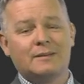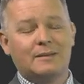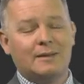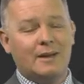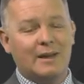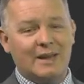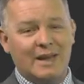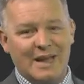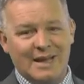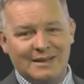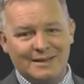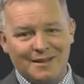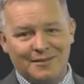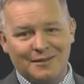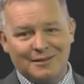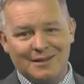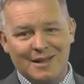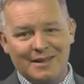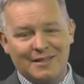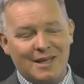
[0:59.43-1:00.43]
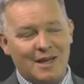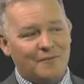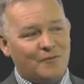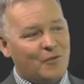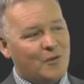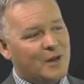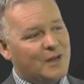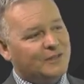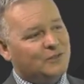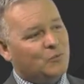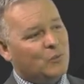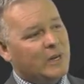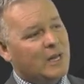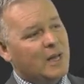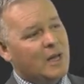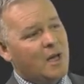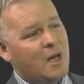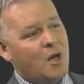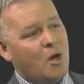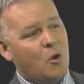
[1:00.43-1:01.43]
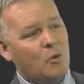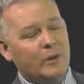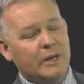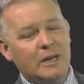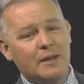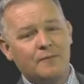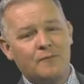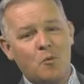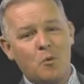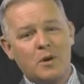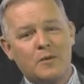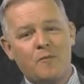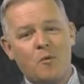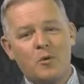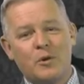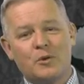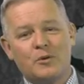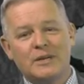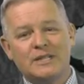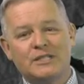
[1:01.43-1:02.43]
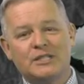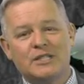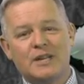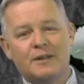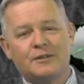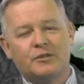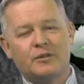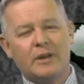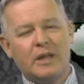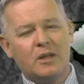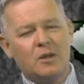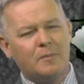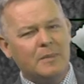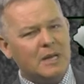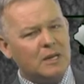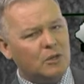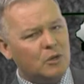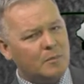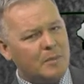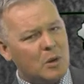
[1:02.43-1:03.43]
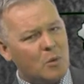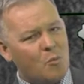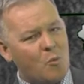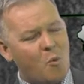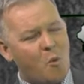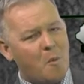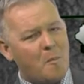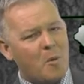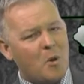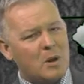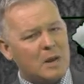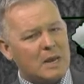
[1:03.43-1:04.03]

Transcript: Again, nothing like that for us. We only hit 44 degrees yesterday. It'll be a little bit warmer